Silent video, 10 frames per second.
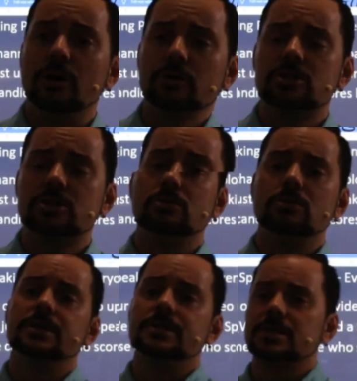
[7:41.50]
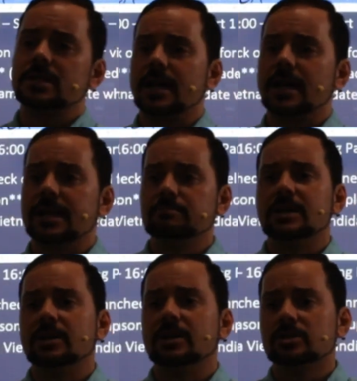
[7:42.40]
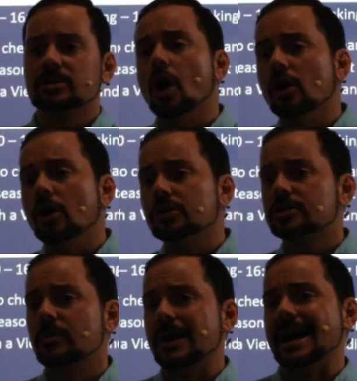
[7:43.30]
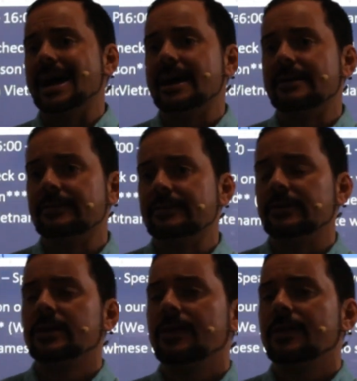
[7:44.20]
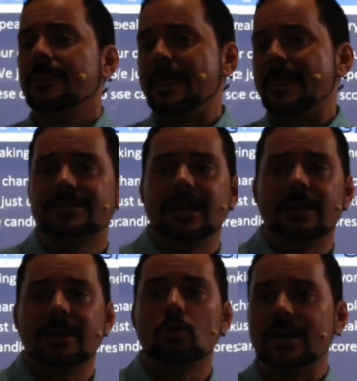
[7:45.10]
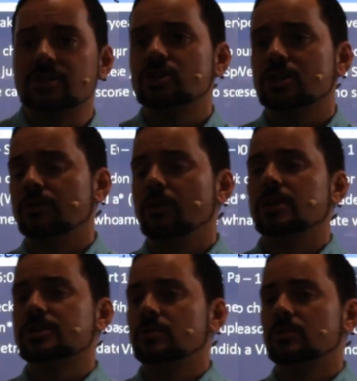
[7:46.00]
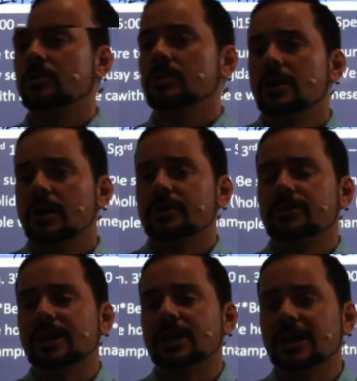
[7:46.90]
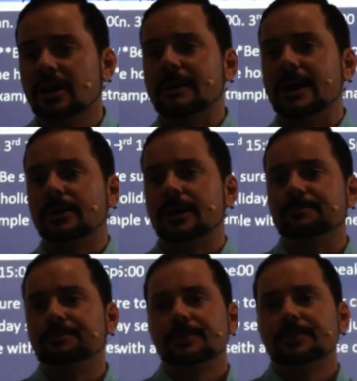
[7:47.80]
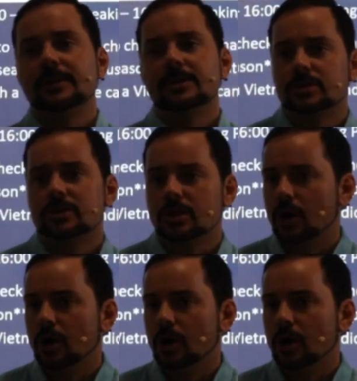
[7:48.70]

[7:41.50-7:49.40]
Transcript: students and peers also have that same question or also are thinking about it. So